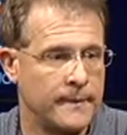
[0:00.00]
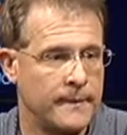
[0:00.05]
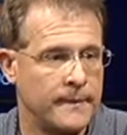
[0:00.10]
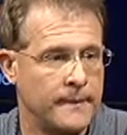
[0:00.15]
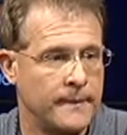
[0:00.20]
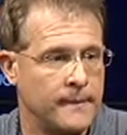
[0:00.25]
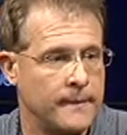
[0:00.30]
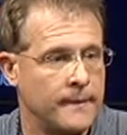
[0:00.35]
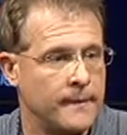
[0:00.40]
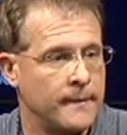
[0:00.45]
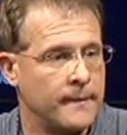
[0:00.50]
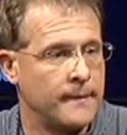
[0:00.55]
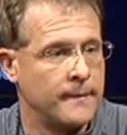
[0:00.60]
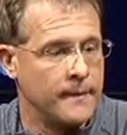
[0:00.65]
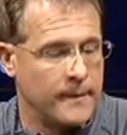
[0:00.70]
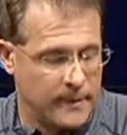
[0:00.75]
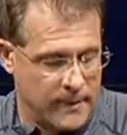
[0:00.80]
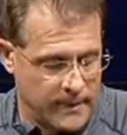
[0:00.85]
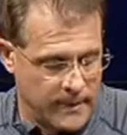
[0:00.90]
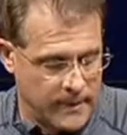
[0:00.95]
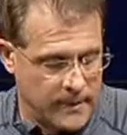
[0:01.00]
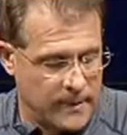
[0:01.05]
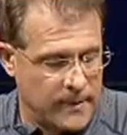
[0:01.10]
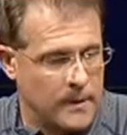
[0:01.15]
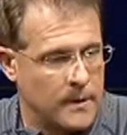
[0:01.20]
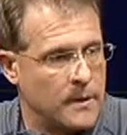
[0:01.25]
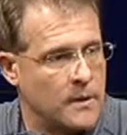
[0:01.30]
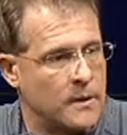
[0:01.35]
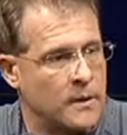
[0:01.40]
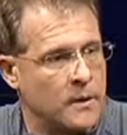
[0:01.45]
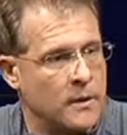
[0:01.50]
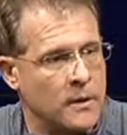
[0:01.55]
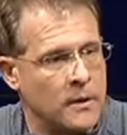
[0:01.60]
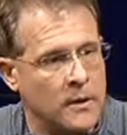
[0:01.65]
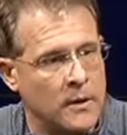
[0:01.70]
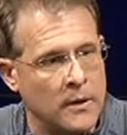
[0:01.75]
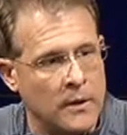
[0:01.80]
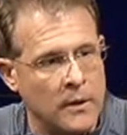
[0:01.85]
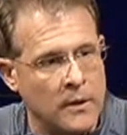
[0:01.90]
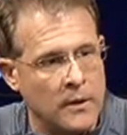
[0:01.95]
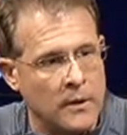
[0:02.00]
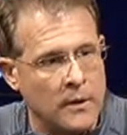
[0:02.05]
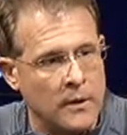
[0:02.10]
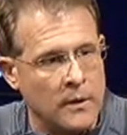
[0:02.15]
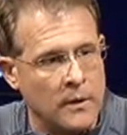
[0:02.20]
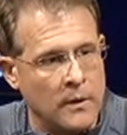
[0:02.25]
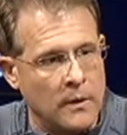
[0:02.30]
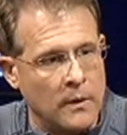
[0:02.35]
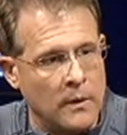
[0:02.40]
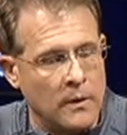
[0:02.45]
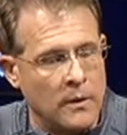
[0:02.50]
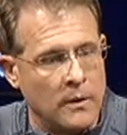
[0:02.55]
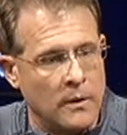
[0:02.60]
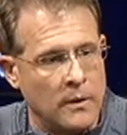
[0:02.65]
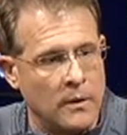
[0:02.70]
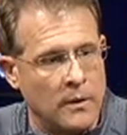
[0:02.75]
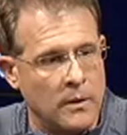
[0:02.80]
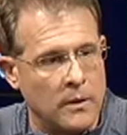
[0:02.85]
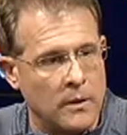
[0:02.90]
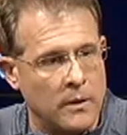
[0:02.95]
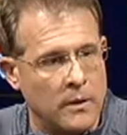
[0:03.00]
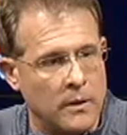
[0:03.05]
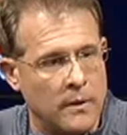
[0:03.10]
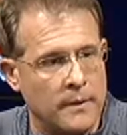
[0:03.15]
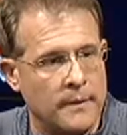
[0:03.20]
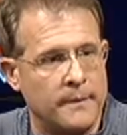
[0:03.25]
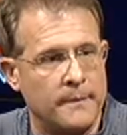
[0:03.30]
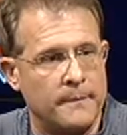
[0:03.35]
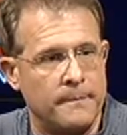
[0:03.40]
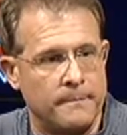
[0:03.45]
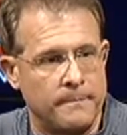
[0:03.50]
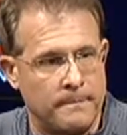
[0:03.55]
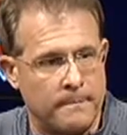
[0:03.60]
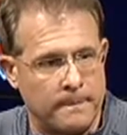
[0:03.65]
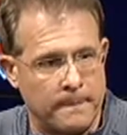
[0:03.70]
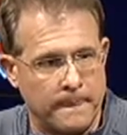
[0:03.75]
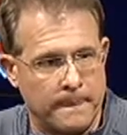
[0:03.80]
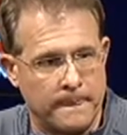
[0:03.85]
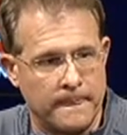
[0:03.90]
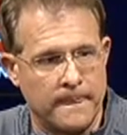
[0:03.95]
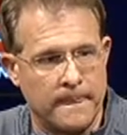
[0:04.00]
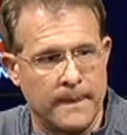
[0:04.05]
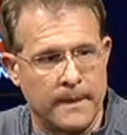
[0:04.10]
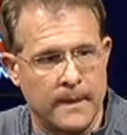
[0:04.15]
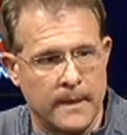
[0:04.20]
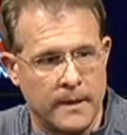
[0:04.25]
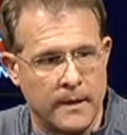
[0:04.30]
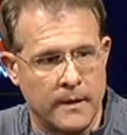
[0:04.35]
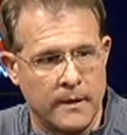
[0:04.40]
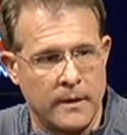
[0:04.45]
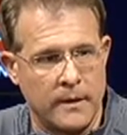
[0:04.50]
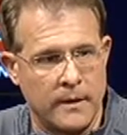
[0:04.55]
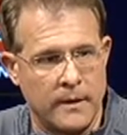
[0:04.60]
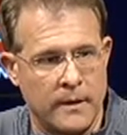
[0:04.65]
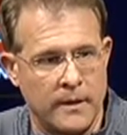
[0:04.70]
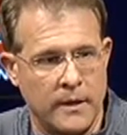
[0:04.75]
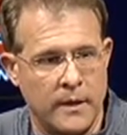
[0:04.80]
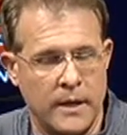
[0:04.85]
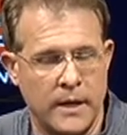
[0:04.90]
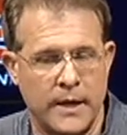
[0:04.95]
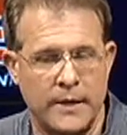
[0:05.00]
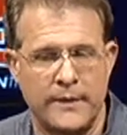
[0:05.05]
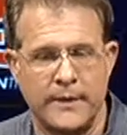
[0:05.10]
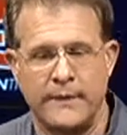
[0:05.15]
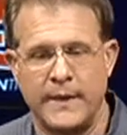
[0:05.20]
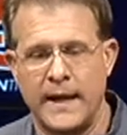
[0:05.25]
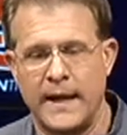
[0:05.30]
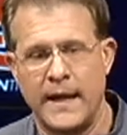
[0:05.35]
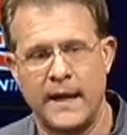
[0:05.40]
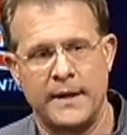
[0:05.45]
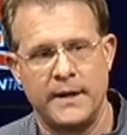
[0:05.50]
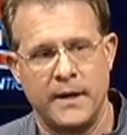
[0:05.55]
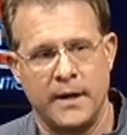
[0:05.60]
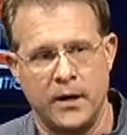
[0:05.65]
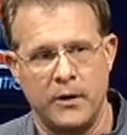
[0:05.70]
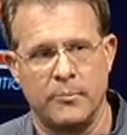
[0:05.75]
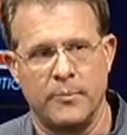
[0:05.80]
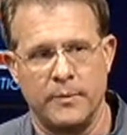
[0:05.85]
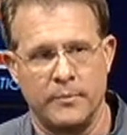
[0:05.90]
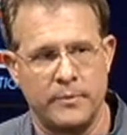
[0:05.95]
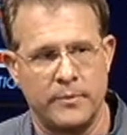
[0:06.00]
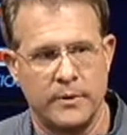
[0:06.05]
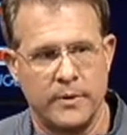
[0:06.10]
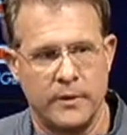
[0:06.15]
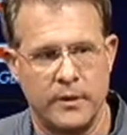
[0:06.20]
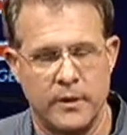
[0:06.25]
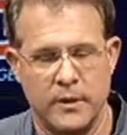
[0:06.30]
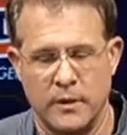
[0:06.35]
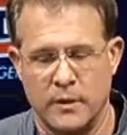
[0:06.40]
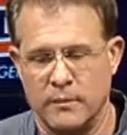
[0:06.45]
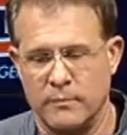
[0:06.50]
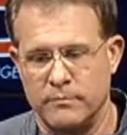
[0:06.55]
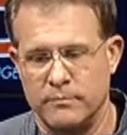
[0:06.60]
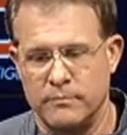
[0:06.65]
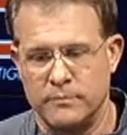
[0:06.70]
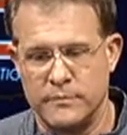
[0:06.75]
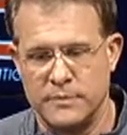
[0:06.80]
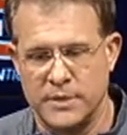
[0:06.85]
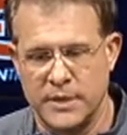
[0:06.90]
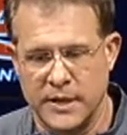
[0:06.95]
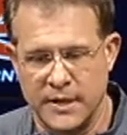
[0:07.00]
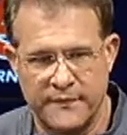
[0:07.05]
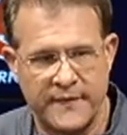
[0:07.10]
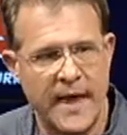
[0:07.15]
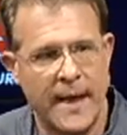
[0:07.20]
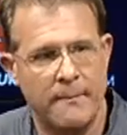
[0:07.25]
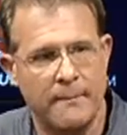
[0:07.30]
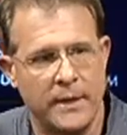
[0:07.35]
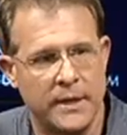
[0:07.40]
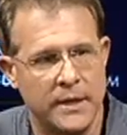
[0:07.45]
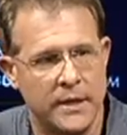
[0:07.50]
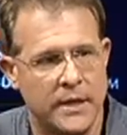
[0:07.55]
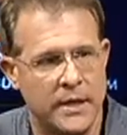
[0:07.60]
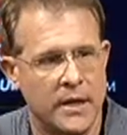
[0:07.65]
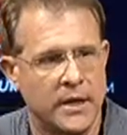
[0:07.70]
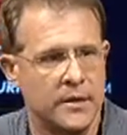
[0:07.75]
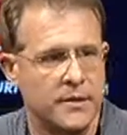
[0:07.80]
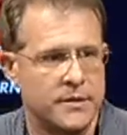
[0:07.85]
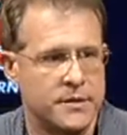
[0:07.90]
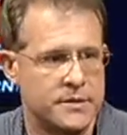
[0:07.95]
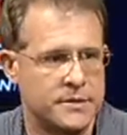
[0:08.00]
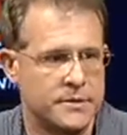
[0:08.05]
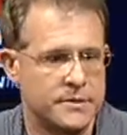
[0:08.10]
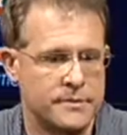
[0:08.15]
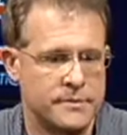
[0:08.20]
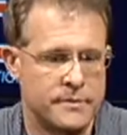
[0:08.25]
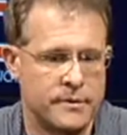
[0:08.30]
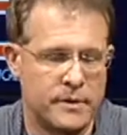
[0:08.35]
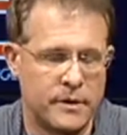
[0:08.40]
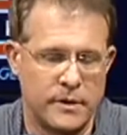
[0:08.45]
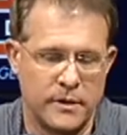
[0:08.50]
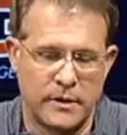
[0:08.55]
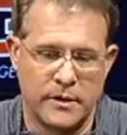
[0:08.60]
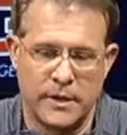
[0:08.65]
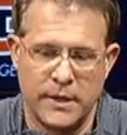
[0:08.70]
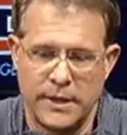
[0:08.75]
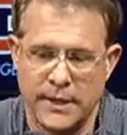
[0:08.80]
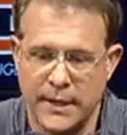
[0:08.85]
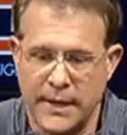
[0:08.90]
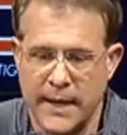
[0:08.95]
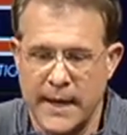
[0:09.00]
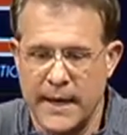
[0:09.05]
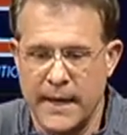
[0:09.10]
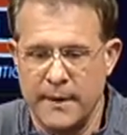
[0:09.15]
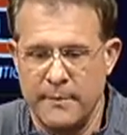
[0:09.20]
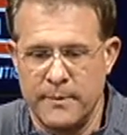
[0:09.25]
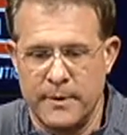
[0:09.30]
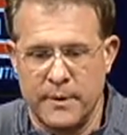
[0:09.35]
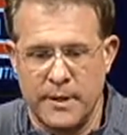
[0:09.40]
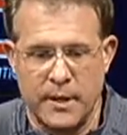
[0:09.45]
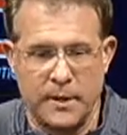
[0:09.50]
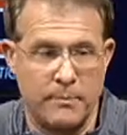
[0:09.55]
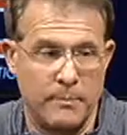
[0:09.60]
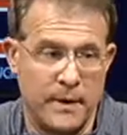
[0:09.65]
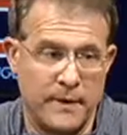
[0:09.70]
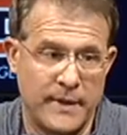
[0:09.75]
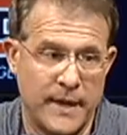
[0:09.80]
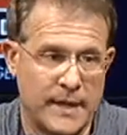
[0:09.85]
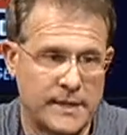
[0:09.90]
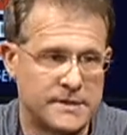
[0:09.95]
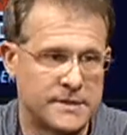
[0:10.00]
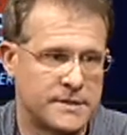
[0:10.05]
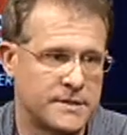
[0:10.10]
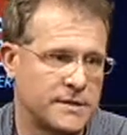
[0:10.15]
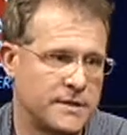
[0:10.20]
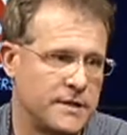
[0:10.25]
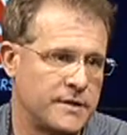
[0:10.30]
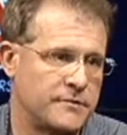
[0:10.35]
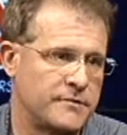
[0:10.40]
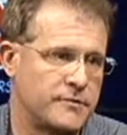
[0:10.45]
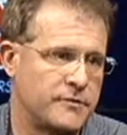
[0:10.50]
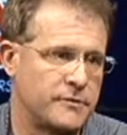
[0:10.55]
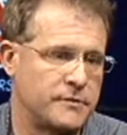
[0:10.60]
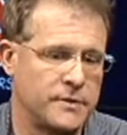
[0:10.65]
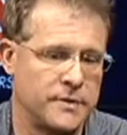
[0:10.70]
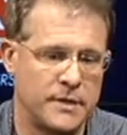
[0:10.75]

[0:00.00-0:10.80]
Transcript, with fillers: Did Kam Martin prove something on Saturday that's going to kind of make him factor more going forward? Yeah, that, that had to help him. Uh, to get that many carries uh, in a game and, and be that successful.